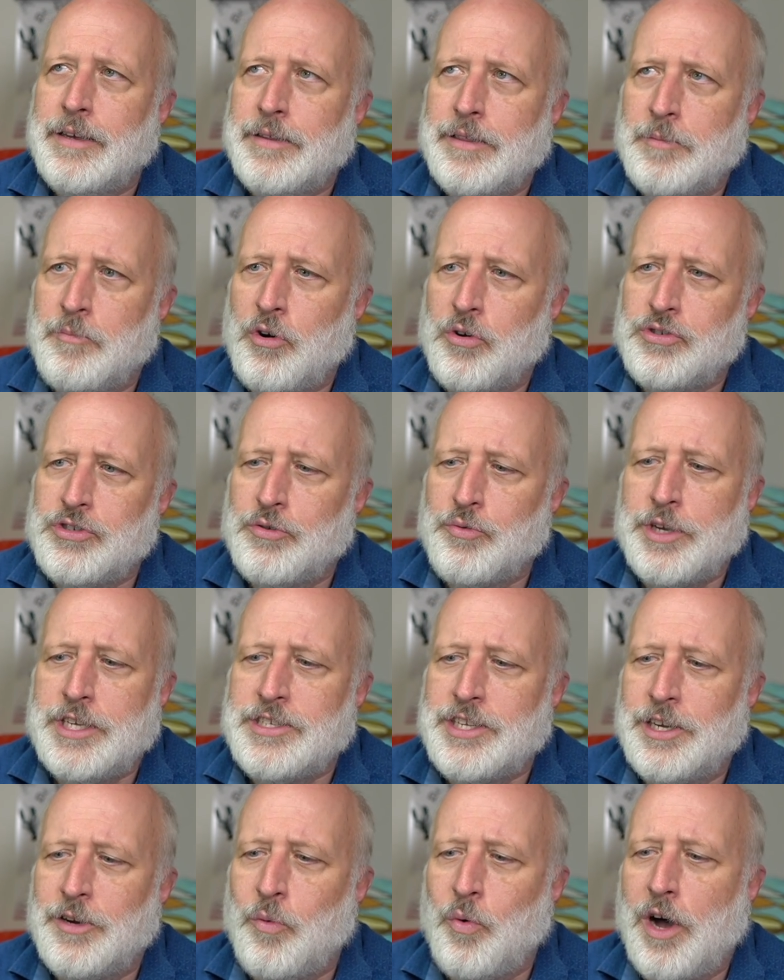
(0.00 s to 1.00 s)
the most
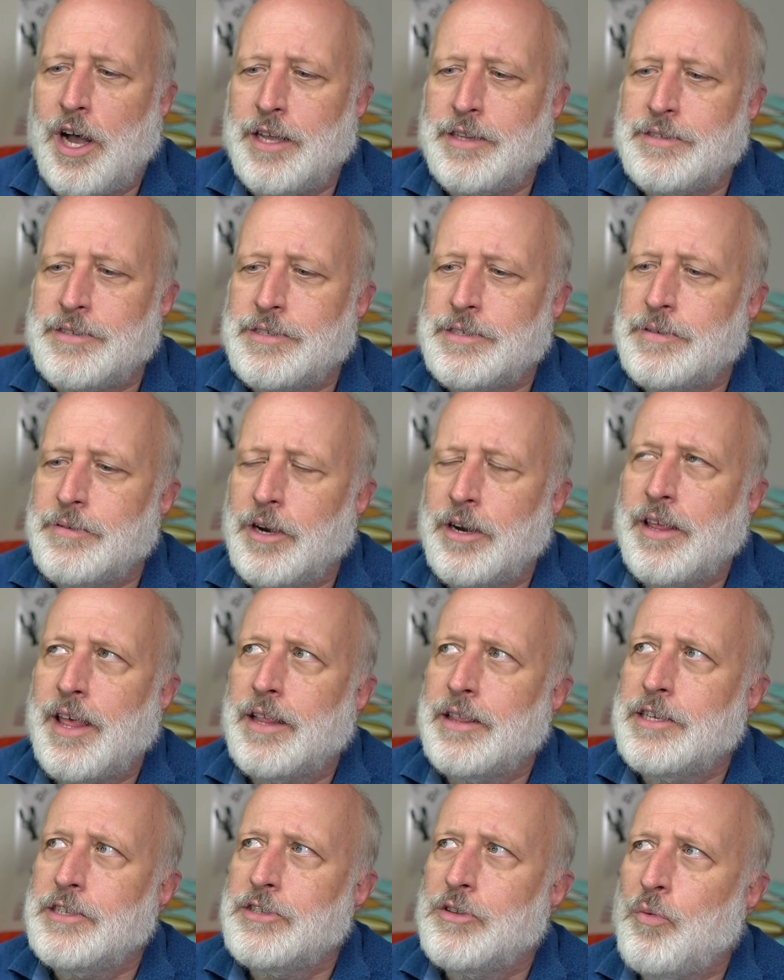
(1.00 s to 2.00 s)
recent ones, or
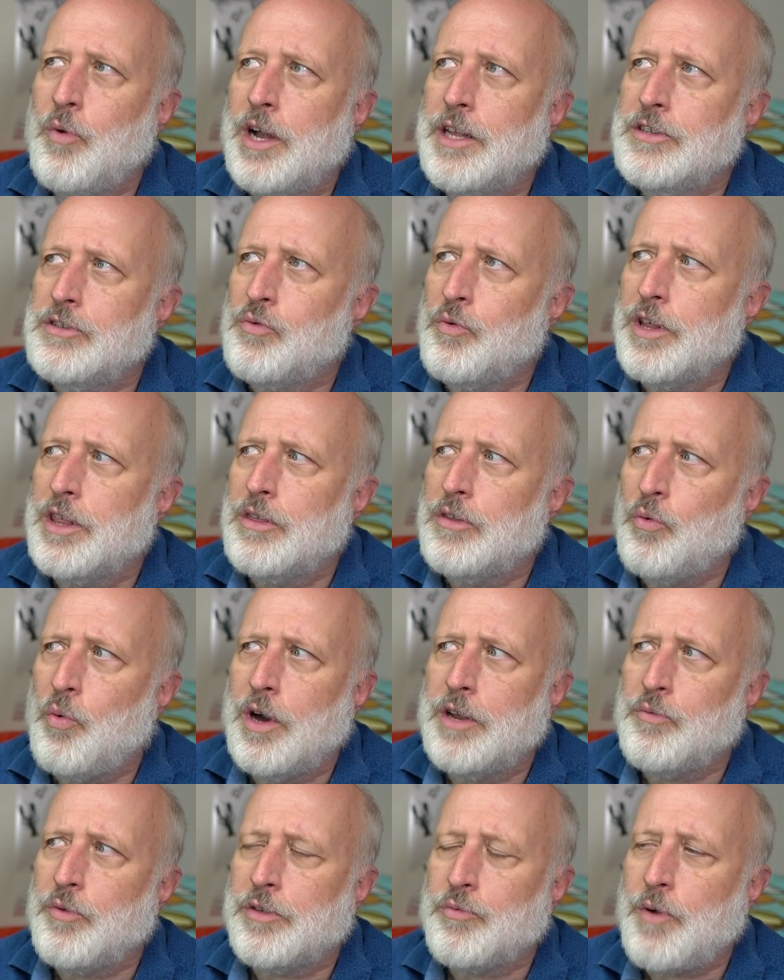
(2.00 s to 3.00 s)
at least the ones with the
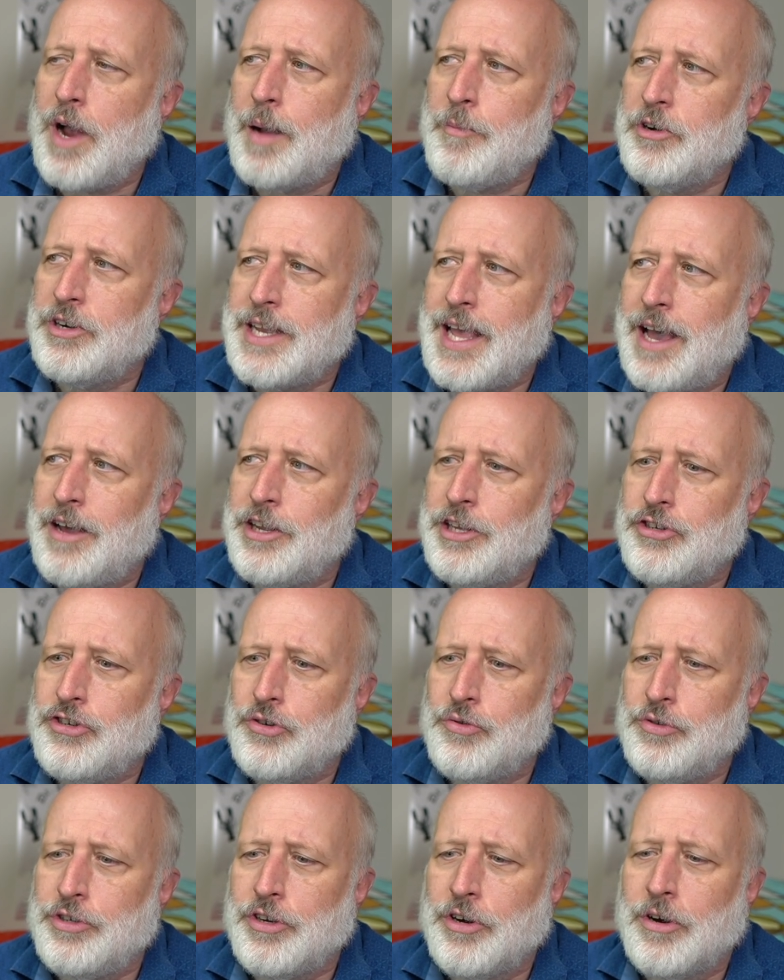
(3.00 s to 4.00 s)
one with Robert Downey
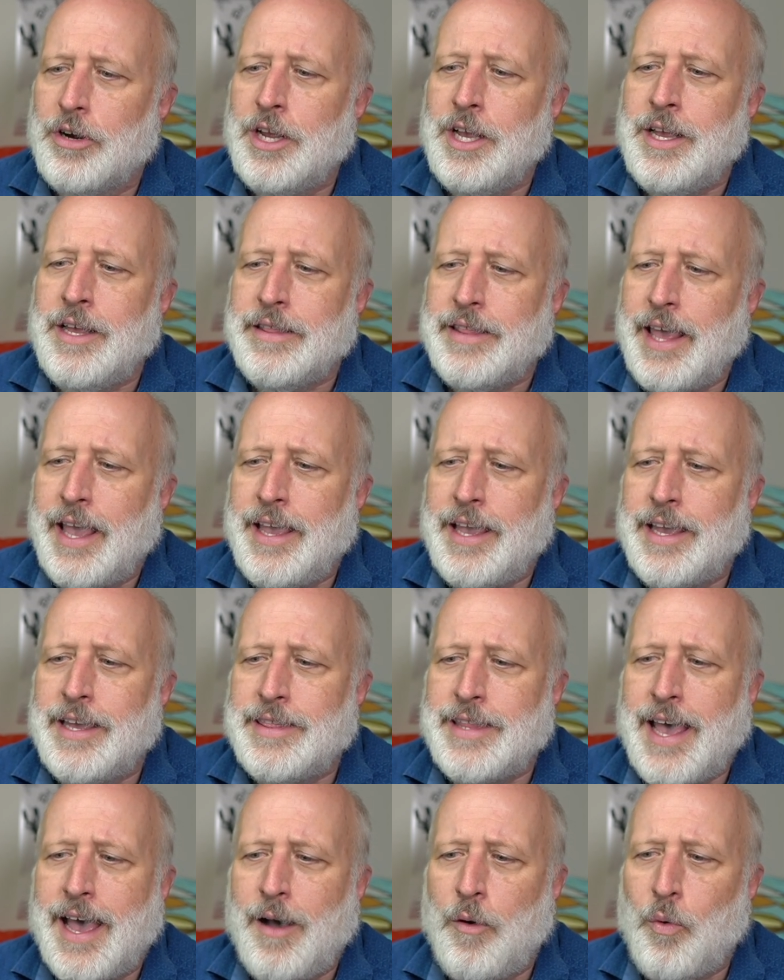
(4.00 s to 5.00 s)
Junior, they
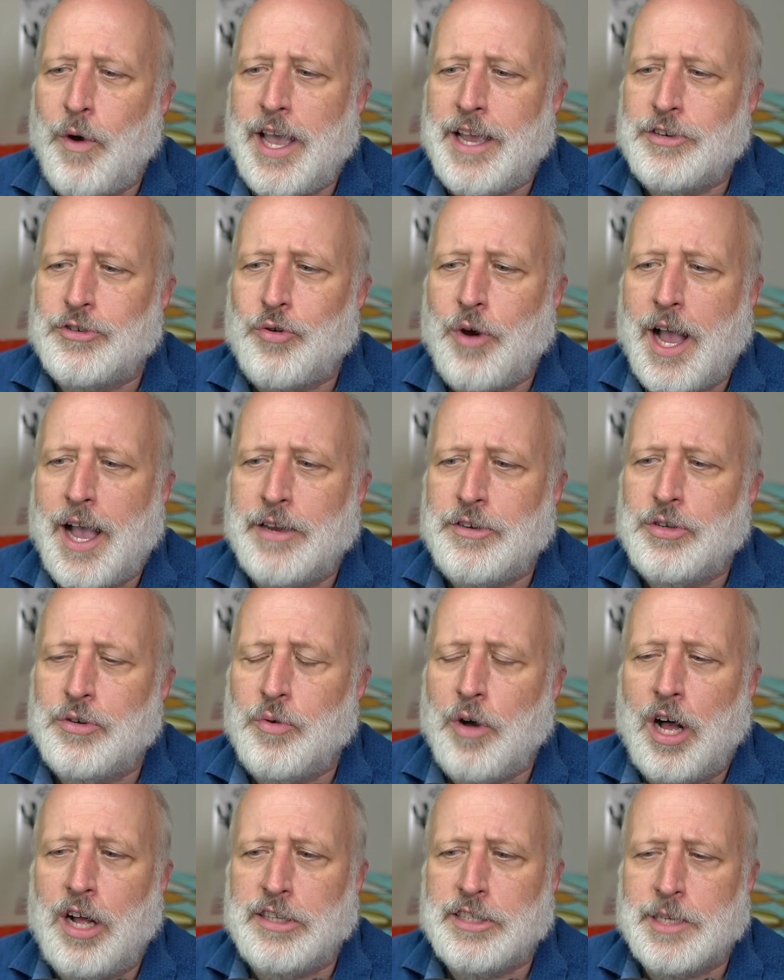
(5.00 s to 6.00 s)
in that way tried
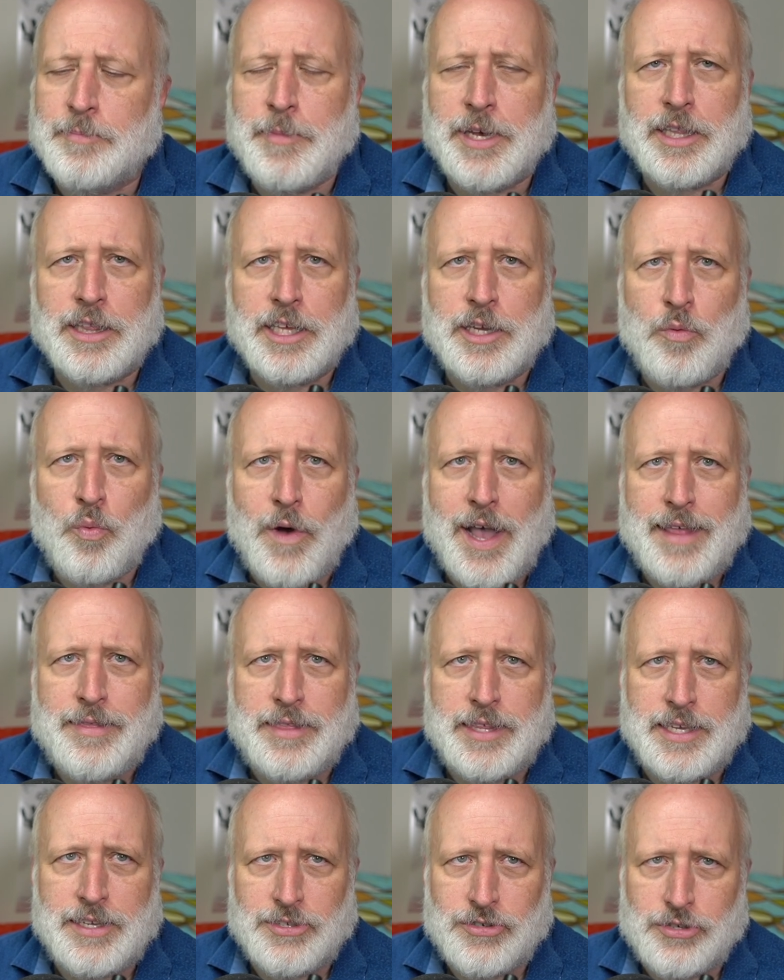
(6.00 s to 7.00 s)
to ultimately
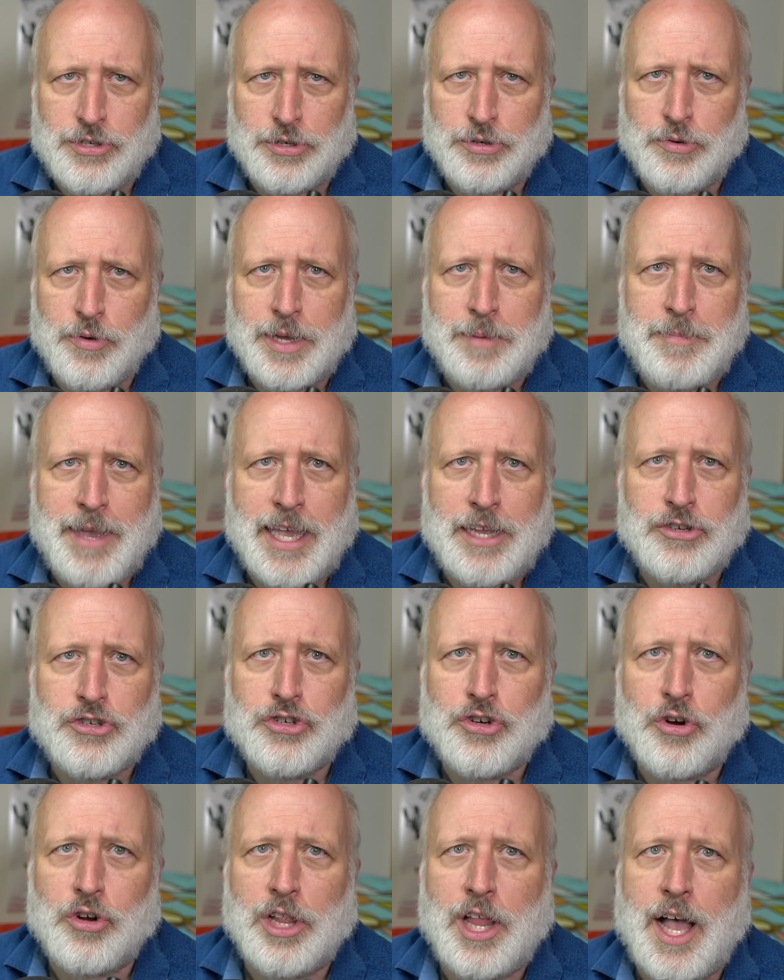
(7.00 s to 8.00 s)
wed these two and made
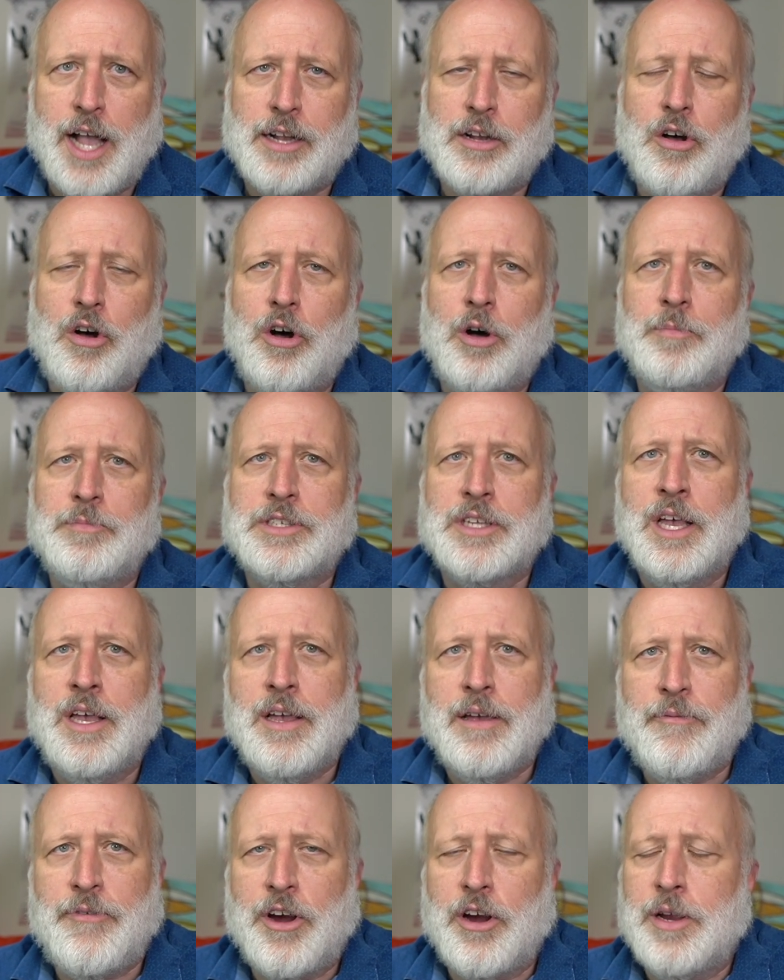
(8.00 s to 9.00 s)
Sherlock Holmes
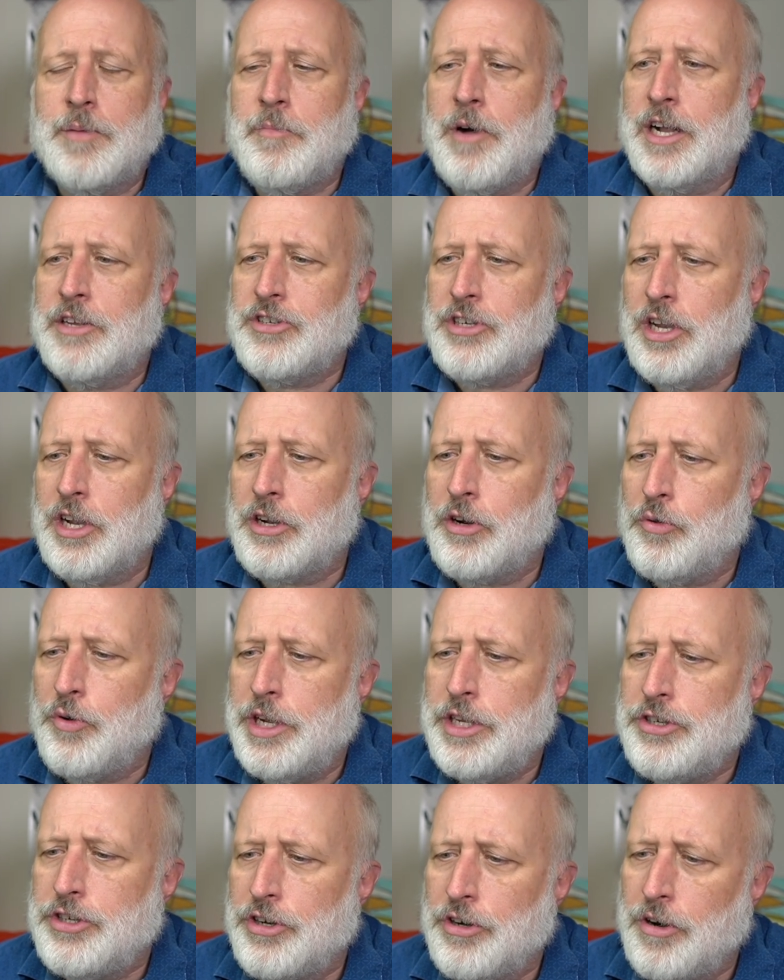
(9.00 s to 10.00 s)
very much a
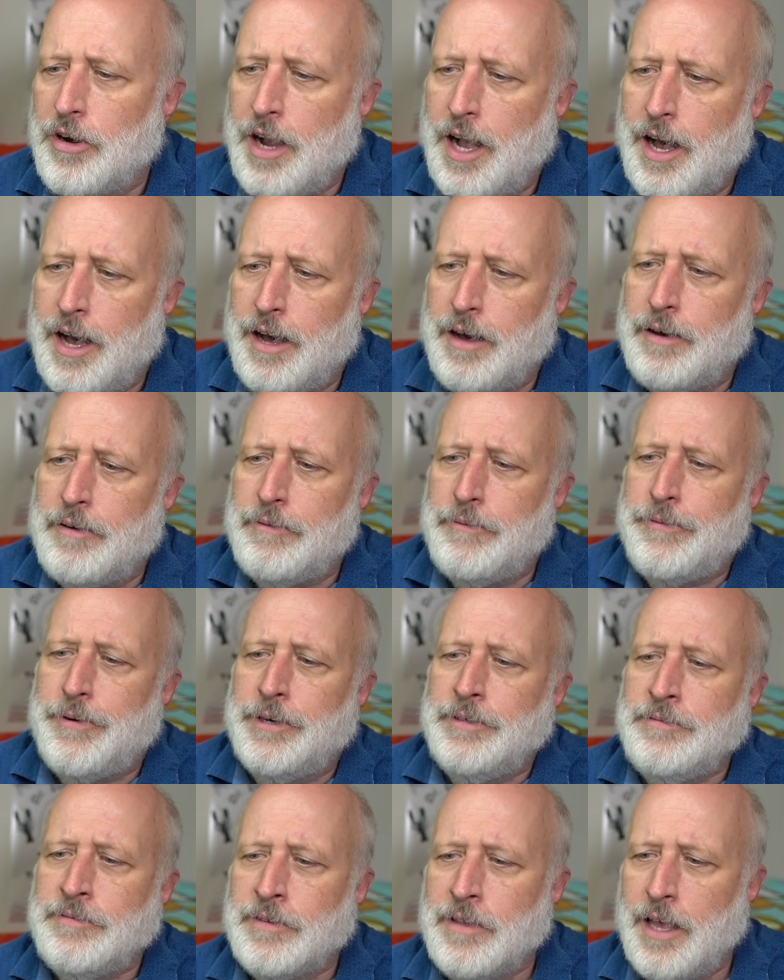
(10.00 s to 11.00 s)
creature of
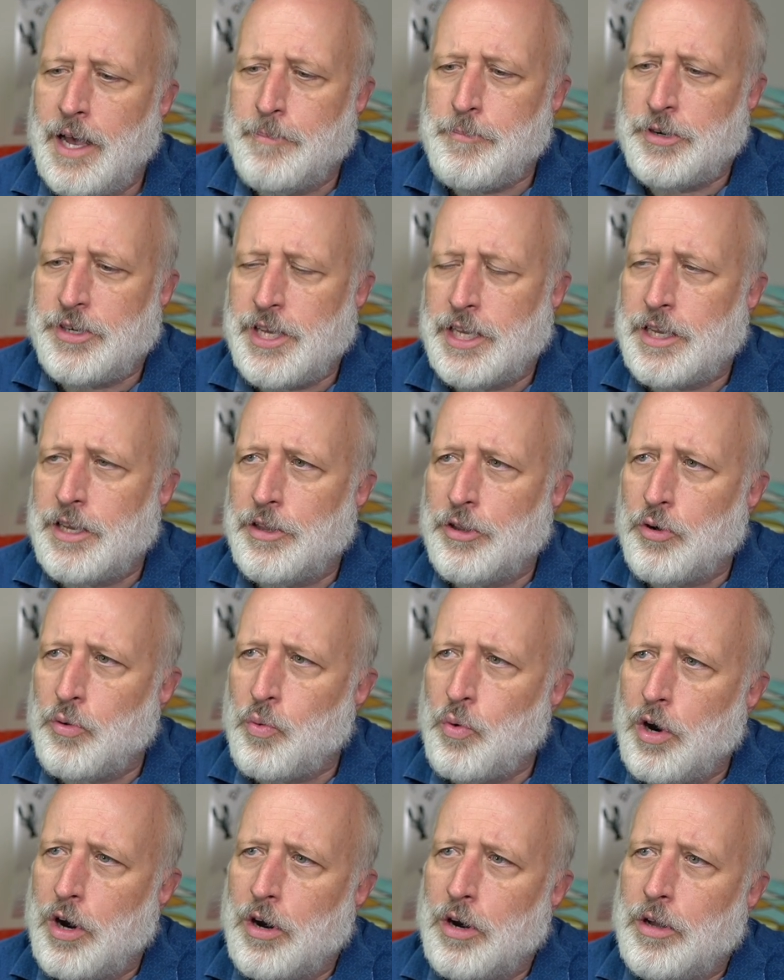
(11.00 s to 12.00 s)
a particular
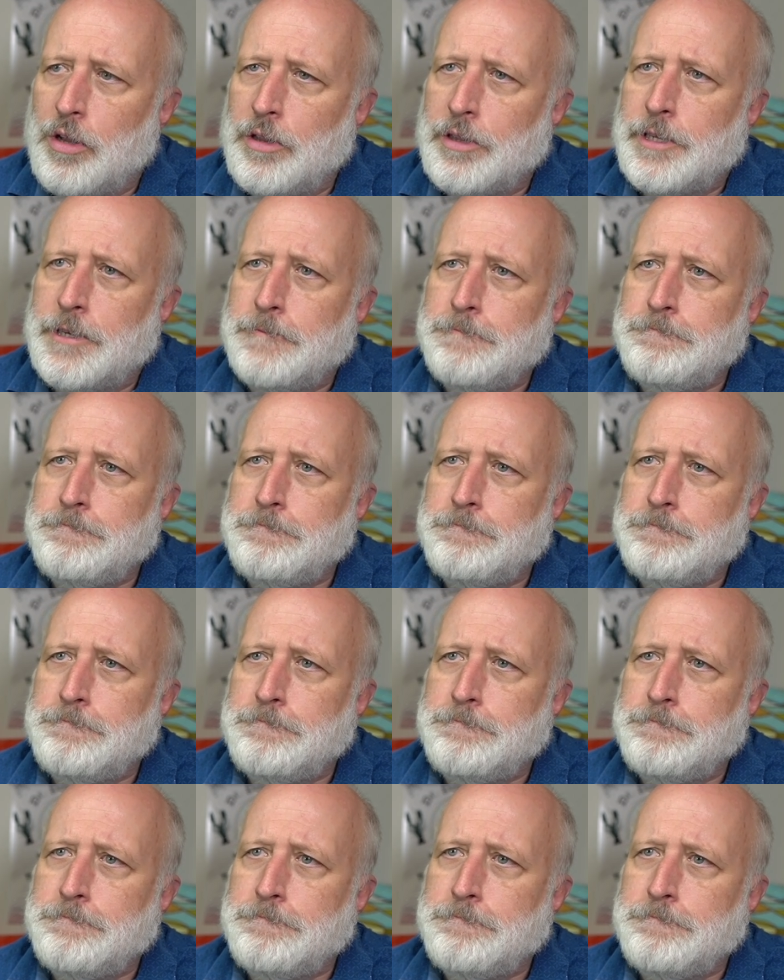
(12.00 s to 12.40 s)
world.